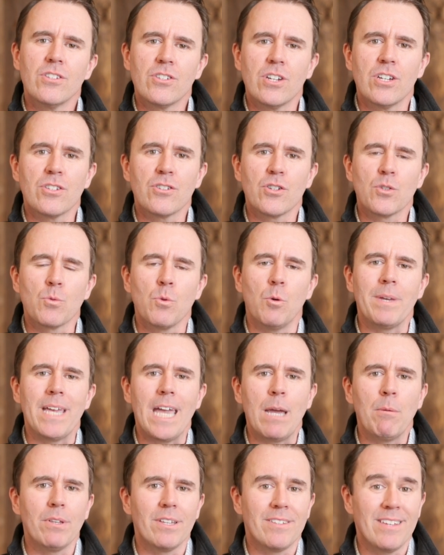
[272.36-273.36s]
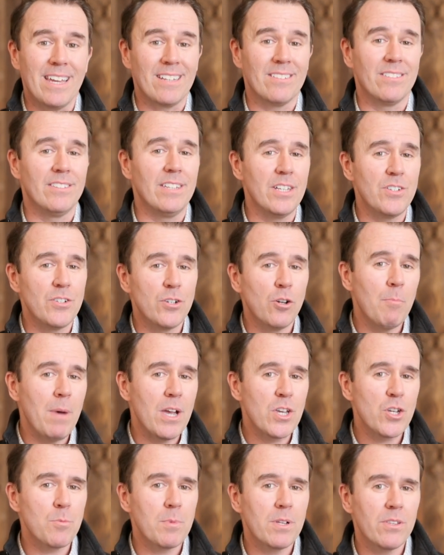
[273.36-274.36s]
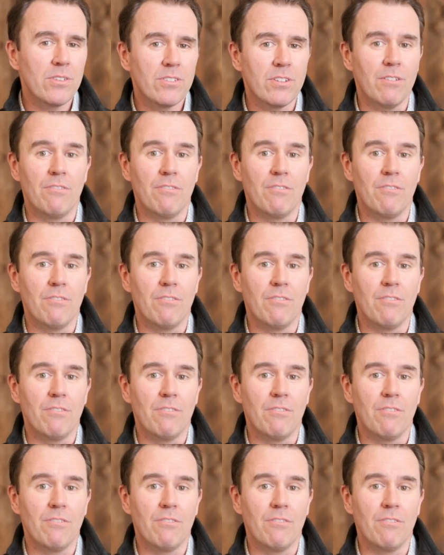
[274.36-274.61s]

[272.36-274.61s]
adjusters will be able to take digital measurements